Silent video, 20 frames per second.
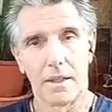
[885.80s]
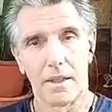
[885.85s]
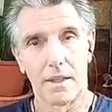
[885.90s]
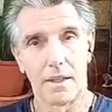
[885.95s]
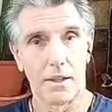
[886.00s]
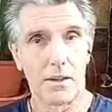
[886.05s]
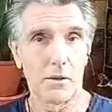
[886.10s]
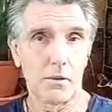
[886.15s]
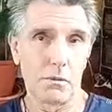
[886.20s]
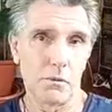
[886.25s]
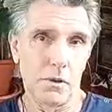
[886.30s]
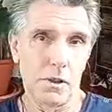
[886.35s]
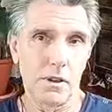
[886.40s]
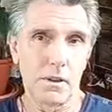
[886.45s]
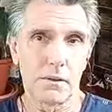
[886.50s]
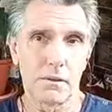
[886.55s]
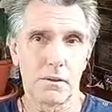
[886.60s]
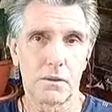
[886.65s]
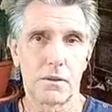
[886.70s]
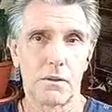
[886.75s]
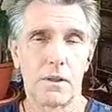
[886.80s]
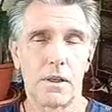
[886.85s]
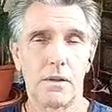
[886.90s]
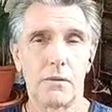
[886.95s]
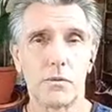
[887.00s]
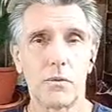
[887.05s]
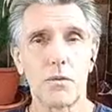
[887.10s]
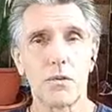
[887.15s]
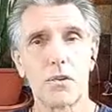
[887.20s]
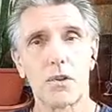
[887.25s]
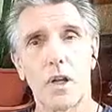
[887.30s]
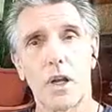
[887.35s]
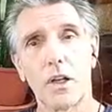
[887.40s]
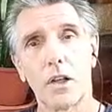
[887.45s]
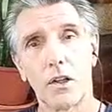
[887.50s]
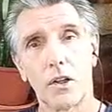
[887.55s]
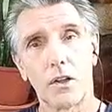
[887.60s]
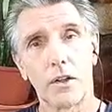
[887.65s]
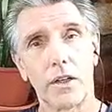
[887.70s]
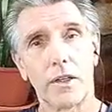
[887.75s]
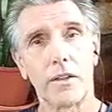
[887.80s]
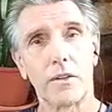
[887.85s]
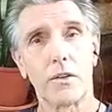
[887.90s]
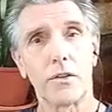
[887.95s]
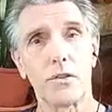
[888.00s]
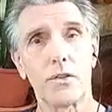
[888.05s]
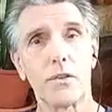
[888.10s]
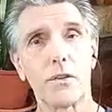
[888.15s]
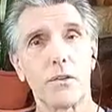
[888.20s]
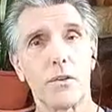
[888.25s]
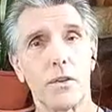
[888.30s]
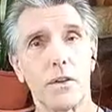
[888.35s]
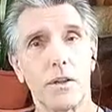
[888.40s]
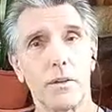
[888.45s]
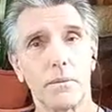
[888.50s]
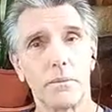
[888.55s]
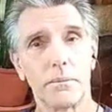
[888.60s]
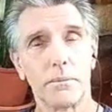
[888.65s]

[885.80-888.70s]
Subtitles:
And we have to start learning the truth.